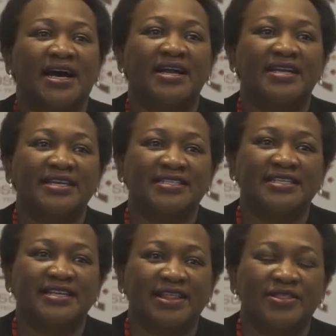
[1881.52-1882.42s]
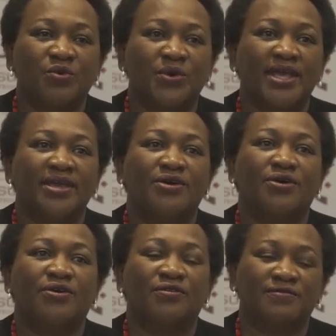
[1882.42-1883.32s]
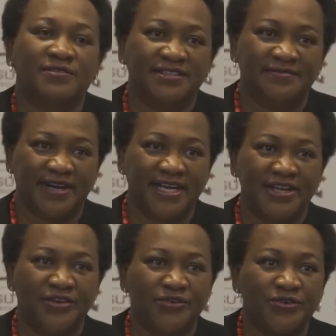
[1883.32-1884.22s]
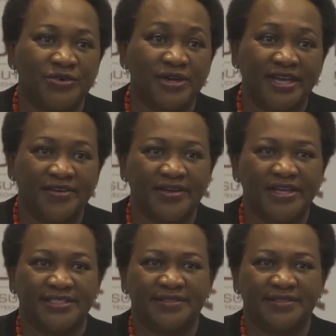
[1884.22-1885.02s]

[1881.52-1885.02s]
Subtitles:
are yet another way of defining rural areas.